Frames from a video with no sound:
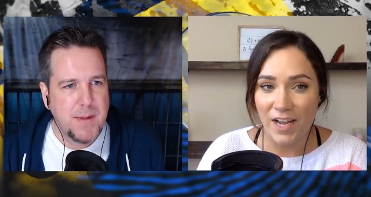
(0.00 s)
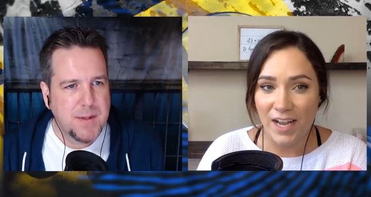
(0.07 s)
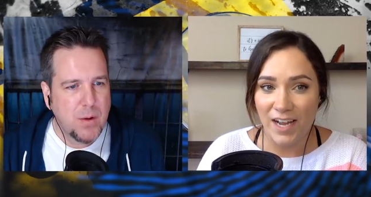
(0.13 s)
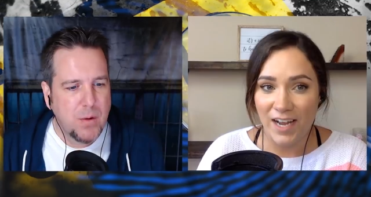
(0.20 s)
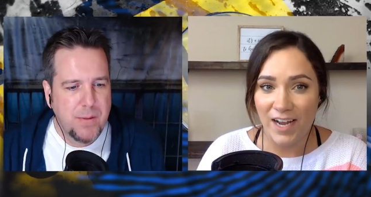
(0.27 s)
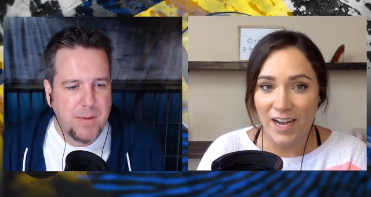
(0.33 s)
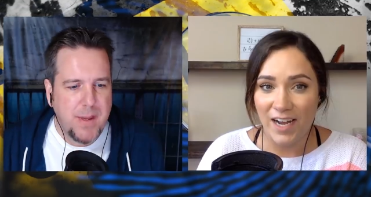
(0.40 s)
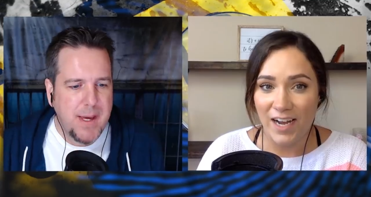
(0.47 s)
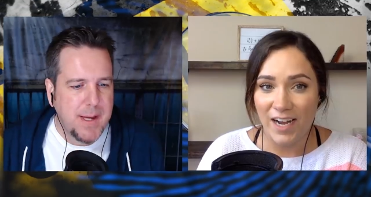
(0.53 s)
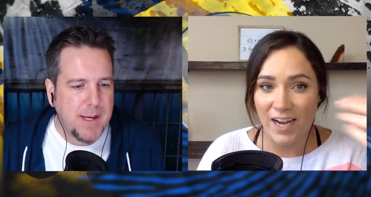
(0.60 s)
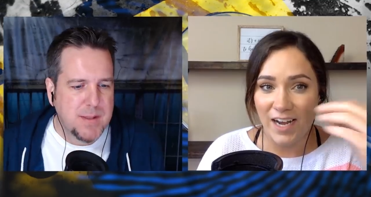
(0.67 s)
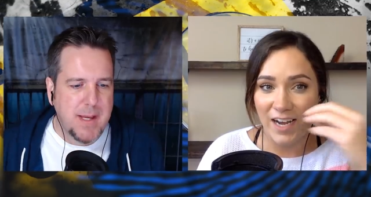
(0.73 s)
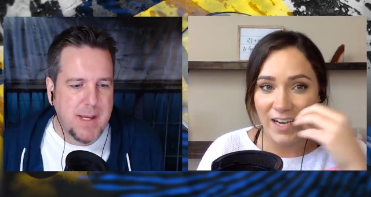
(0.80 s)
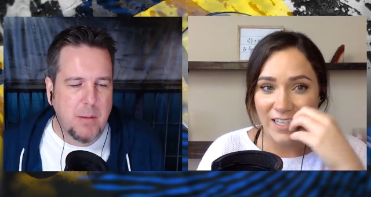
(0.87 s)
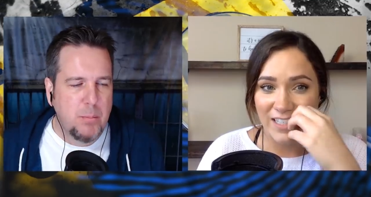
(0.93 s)
Speaker 1: this whole thing
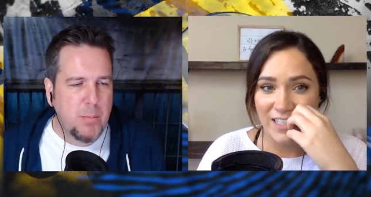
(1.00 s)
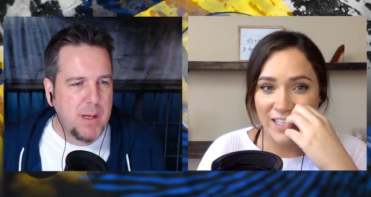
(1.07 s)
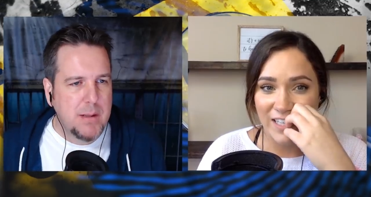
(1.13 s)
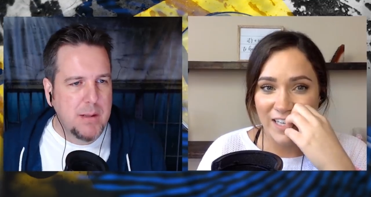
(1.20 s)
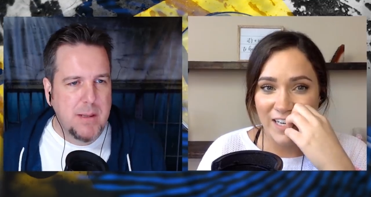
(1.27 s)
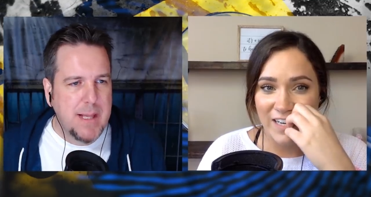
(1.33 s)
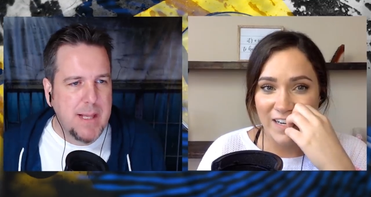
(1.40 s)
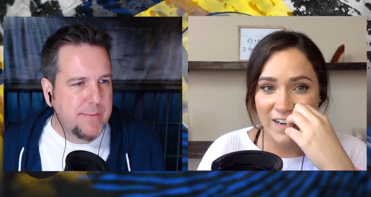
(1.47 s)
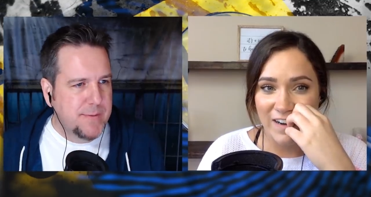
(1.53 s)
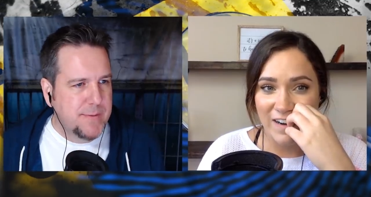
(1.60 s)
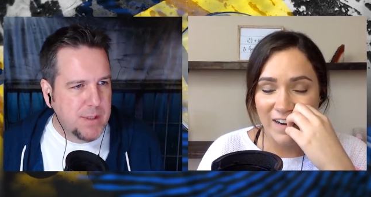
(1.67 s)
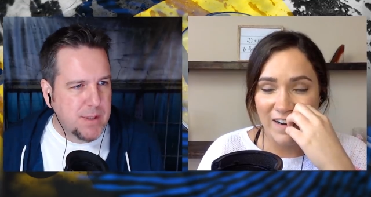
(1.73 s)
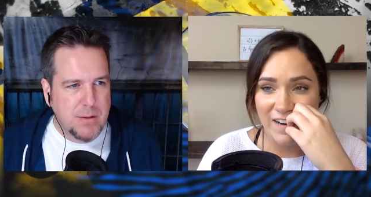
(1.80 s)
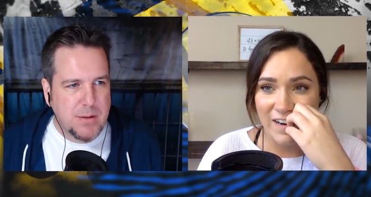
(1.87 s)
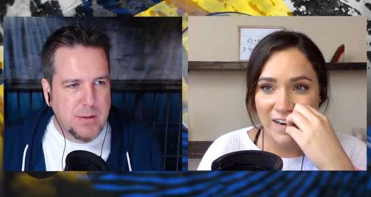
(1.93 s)
is like a big
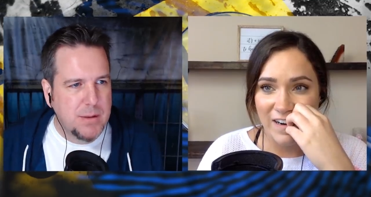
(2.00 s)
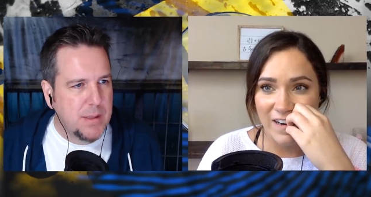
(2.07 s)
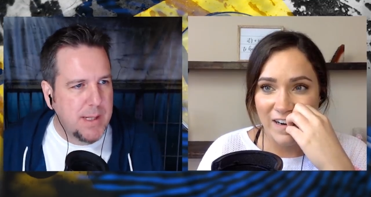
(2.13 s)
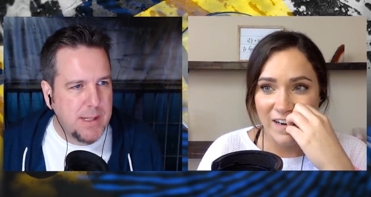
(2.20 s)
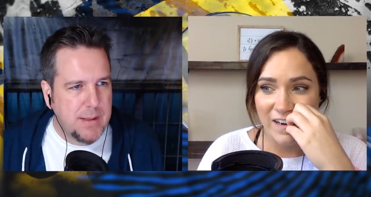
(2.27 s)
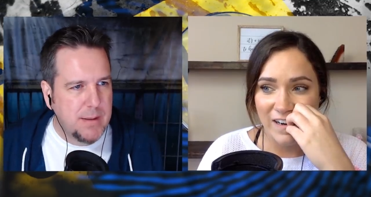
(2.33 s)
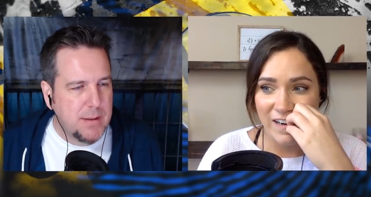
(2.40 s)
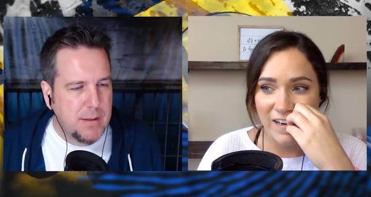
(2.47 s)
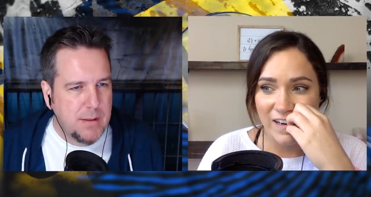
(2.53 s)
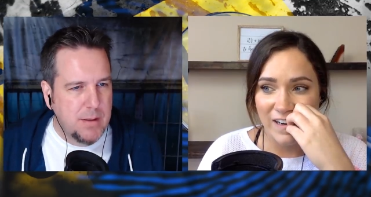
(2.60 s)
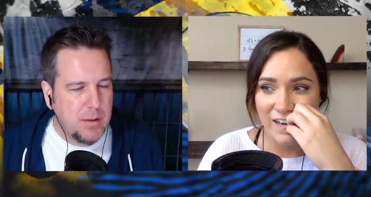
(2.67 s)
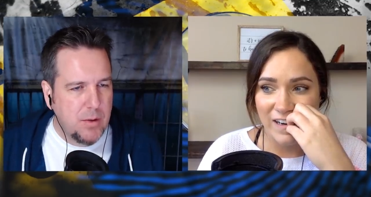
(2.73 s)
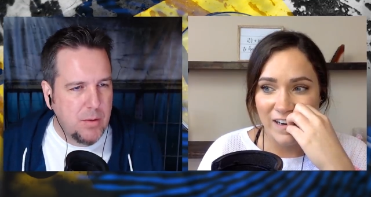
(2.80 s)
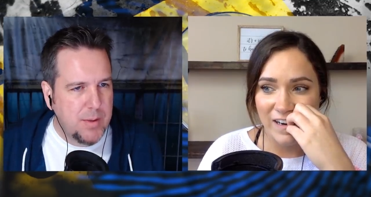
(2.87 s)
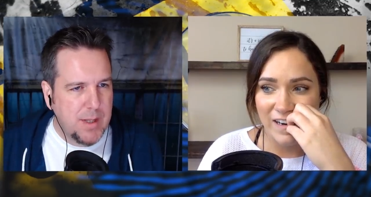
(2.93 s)
left turn that
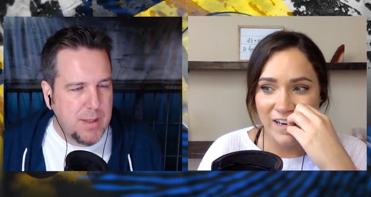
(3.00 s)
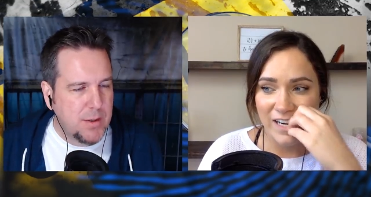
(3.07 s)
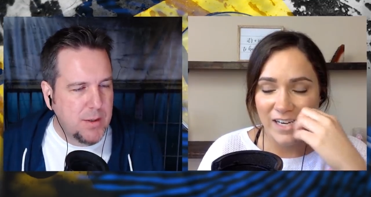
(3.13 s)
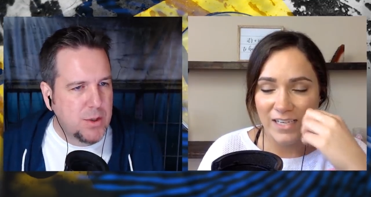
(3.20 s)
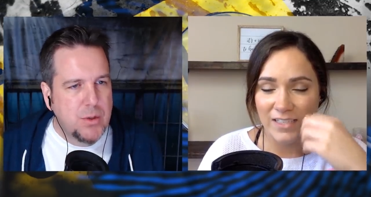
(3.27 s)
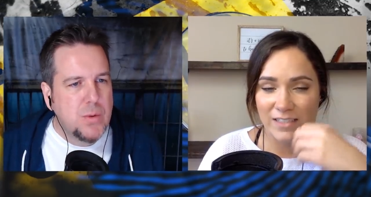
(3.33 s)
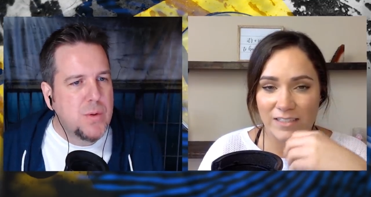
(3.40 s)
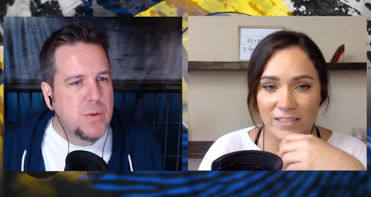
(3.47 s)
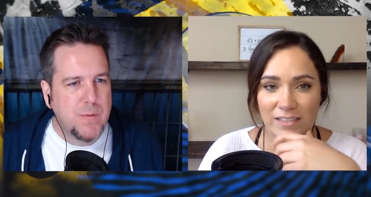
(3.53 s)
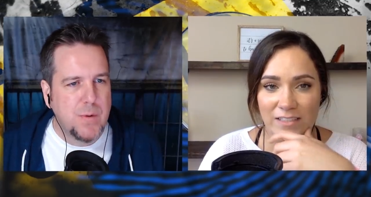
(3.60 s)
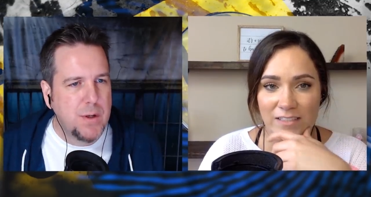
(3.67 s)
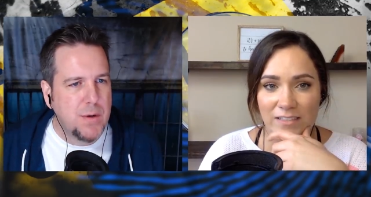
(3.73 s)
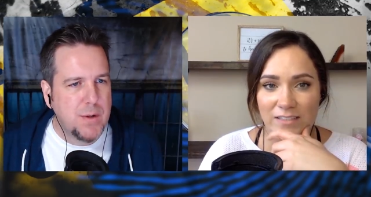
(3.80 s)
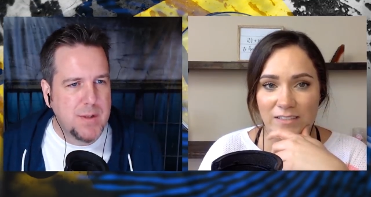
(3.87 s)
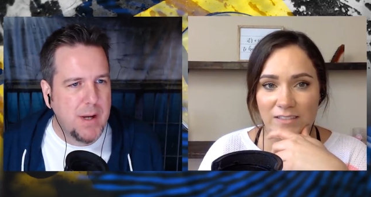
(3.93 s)
you didn't choose
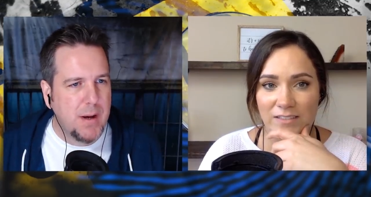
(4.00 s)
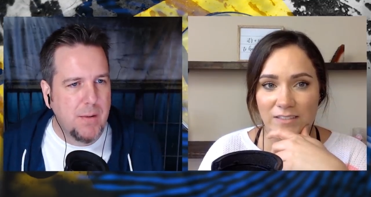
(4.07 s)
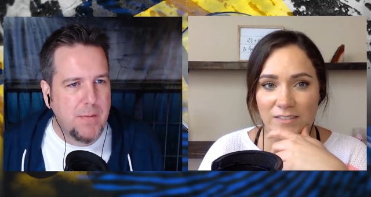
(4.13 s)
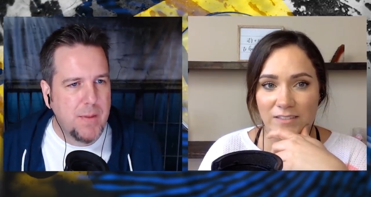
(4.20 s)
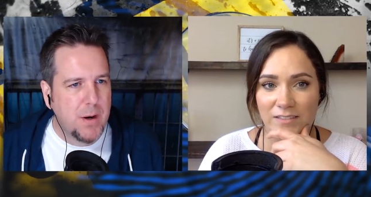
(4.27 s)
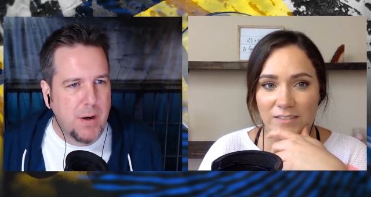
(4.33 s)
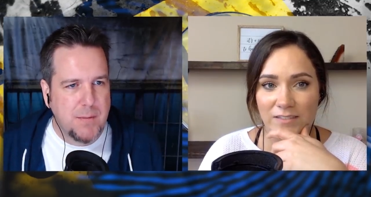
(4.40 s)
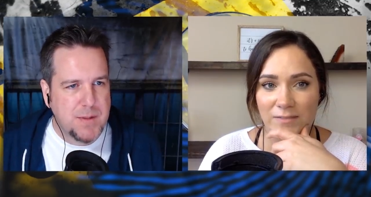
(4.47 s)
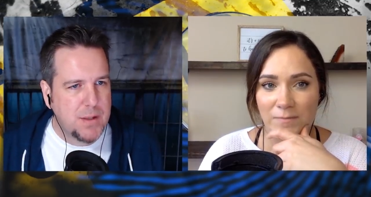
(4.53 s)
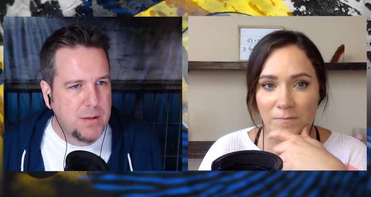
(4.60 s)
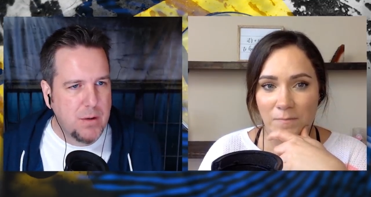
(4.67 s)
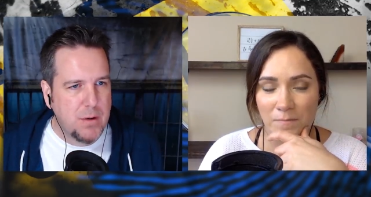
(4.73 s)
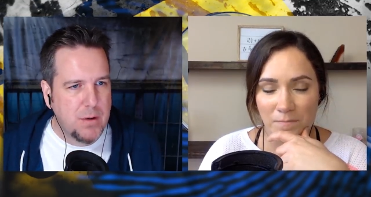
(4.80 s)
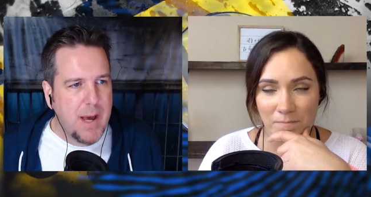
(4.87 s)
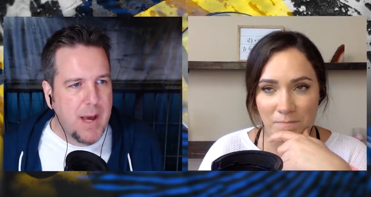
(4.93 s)
for yourself, that all of a
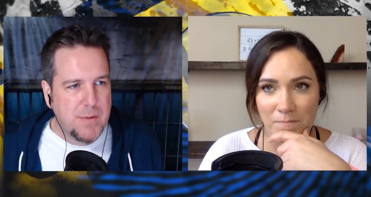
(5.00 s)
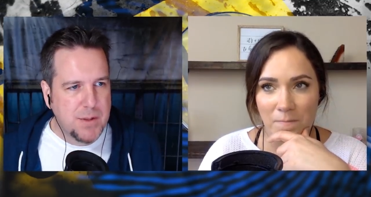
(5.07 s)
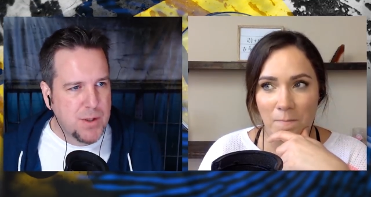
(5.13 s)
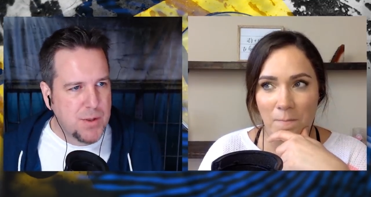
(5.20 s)
sudden your life is